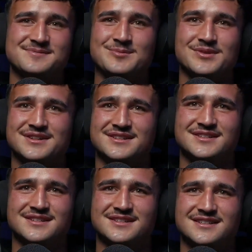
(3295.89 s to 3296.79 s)
remember
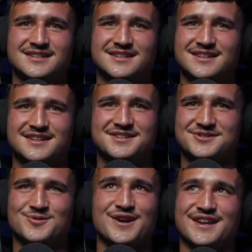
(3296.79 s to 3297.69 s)

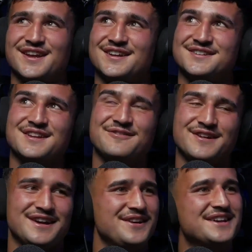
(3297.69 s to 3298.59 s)
just running out and just like,
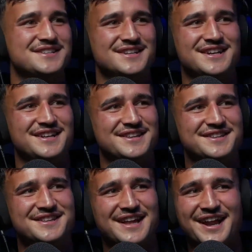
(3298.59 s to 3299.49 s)
I'm actually leading.
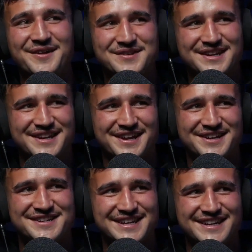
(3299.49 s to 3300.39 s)
Like, I'm leading the
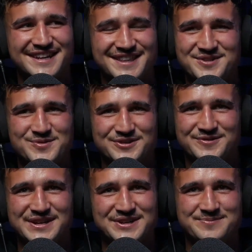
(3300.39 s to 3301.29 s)
haka here. And then you watch
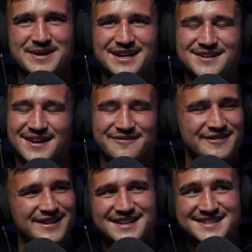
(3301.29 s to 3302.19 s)
videos back and you're like,
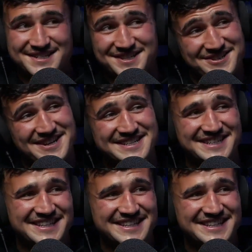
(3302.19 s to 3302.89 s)
fuck, that's actually crazy.